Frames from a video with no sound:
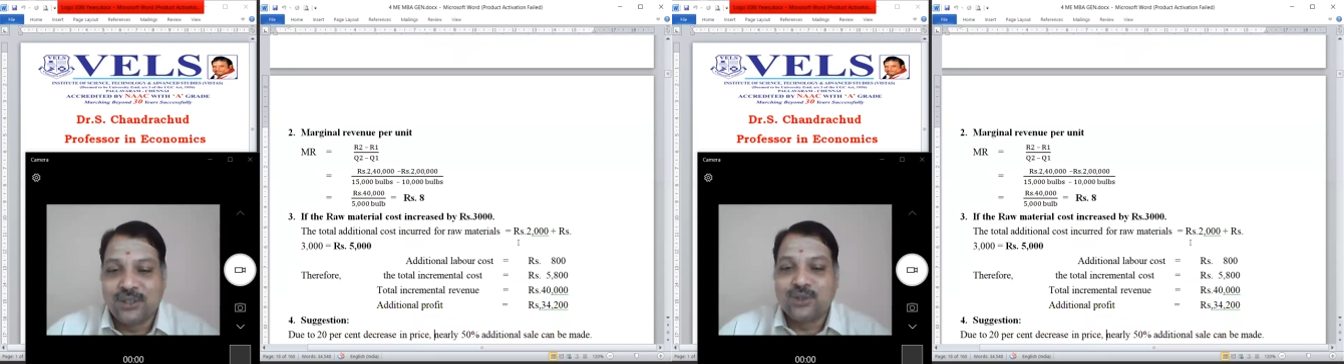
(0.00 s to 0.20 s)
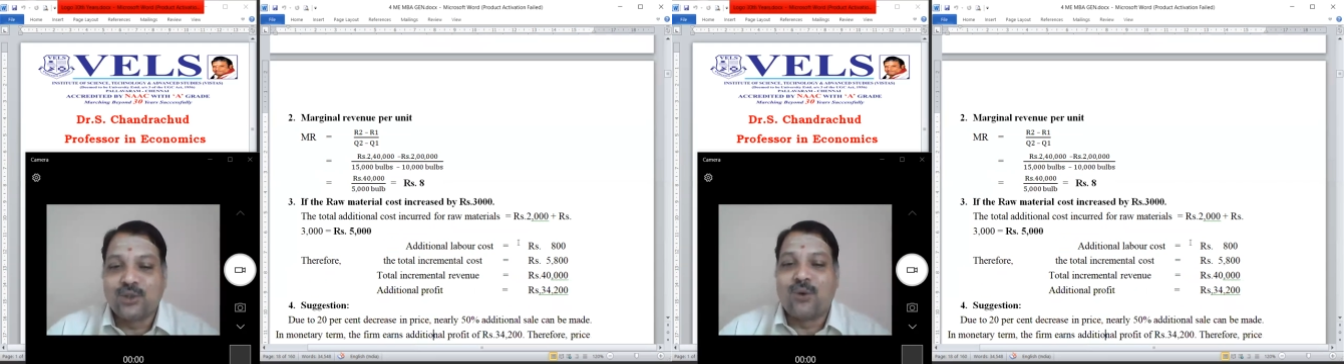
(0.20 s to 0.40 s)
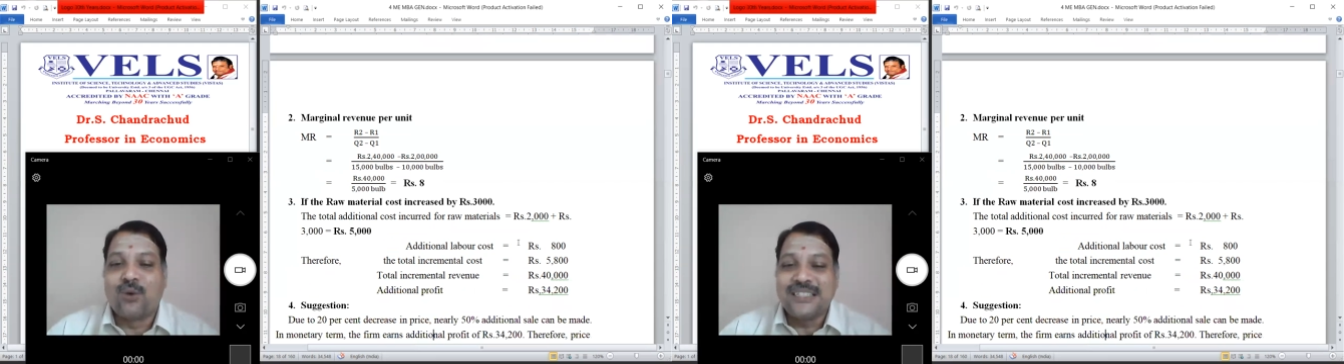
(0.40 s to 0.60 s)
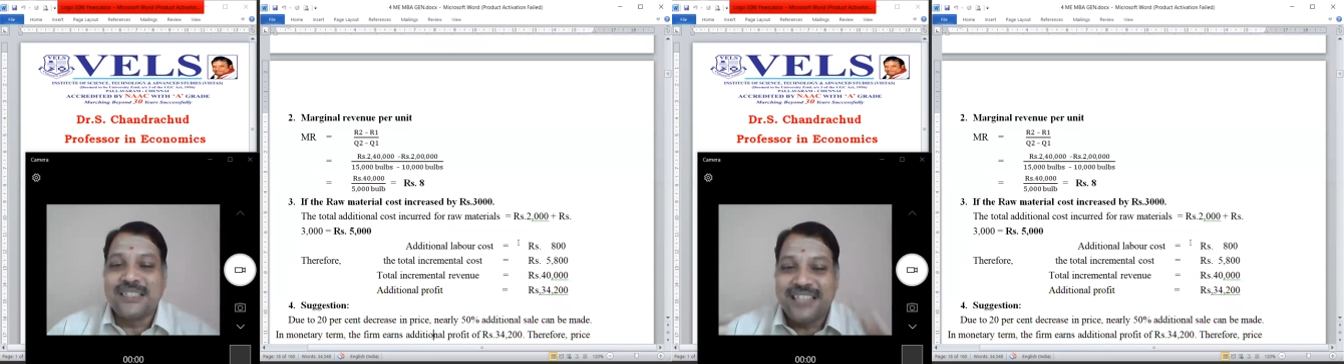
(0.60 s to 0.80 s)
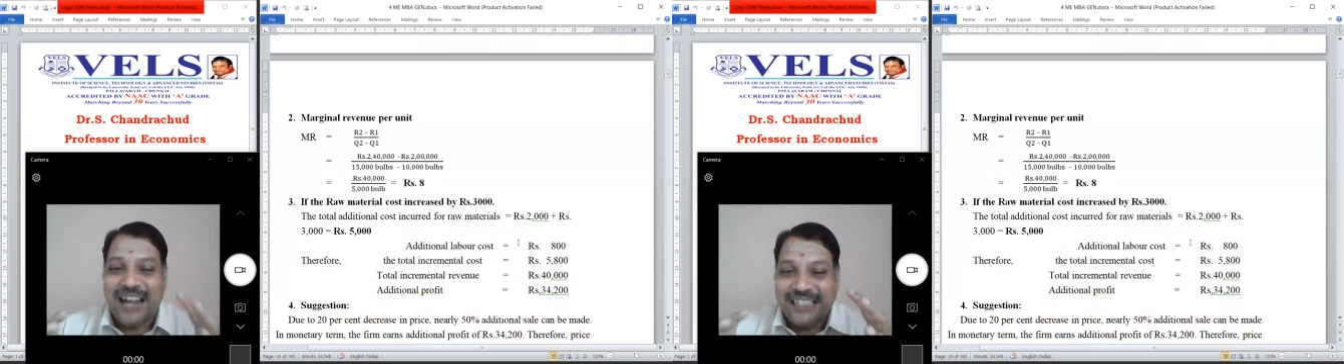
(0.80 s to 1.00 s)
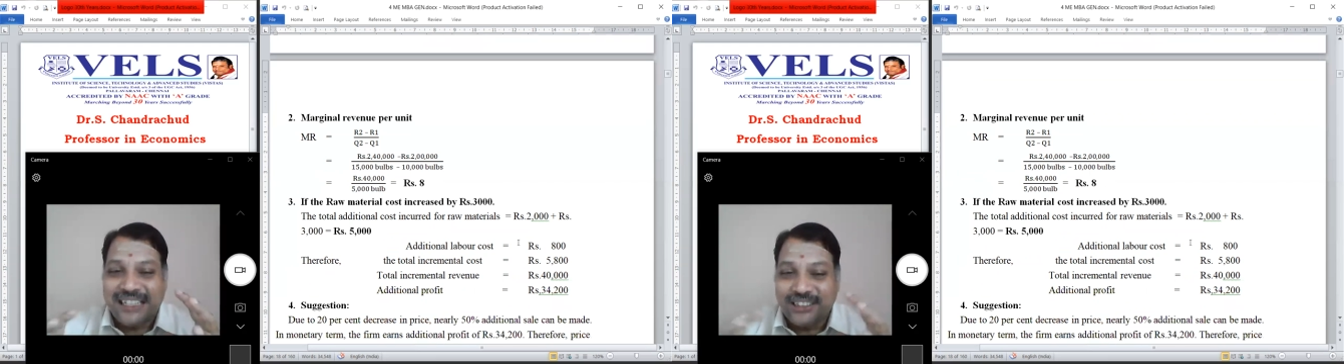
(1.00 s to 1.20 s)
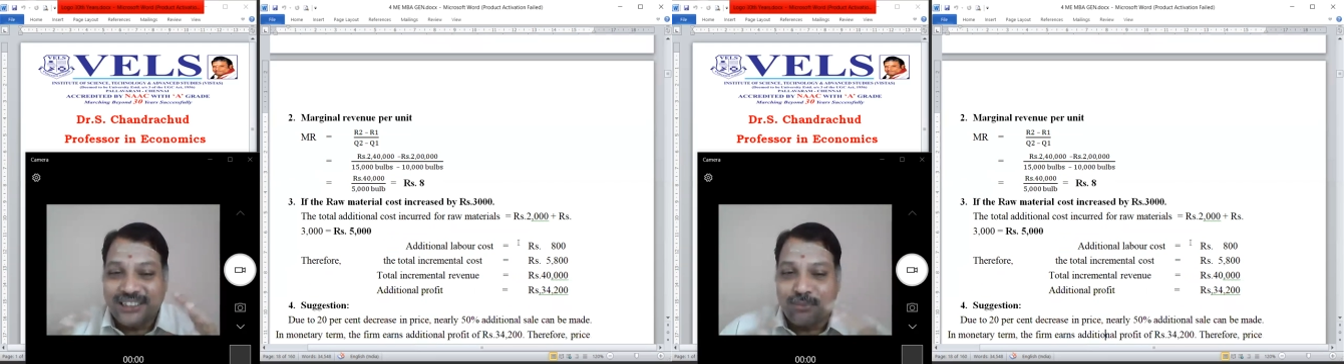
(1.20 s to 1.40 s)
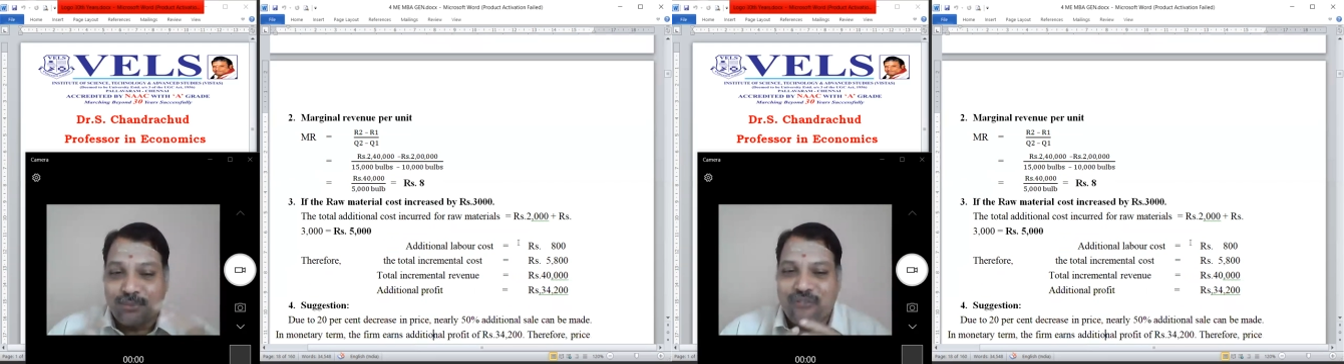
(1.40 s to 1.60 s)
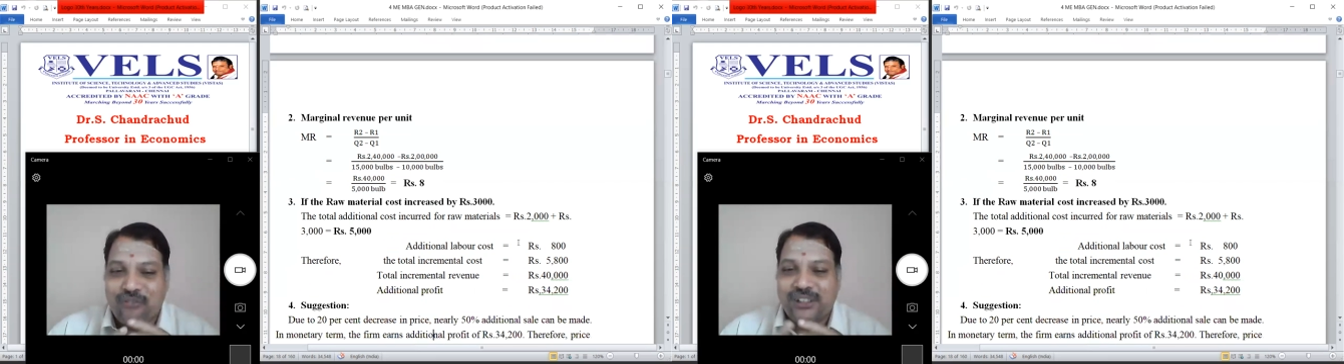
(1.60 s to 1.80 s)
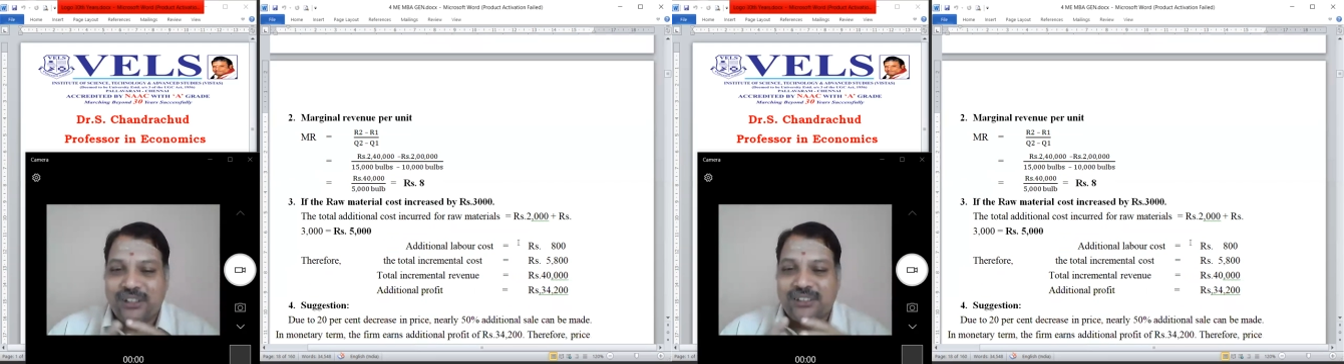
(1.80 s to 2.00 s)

So what is the additional profit